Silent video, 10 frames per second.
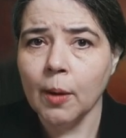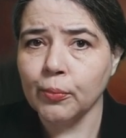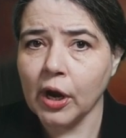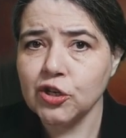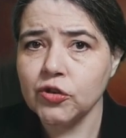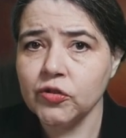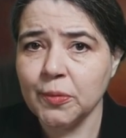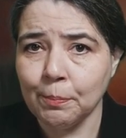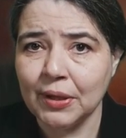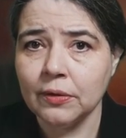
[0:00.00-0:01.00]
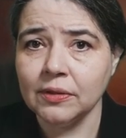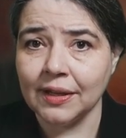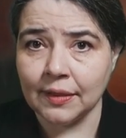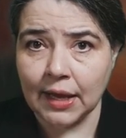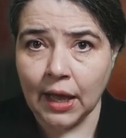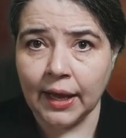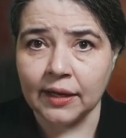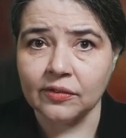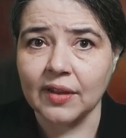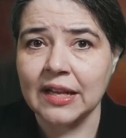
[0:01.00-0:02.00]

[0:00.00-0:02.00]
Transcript: pressures build in the ice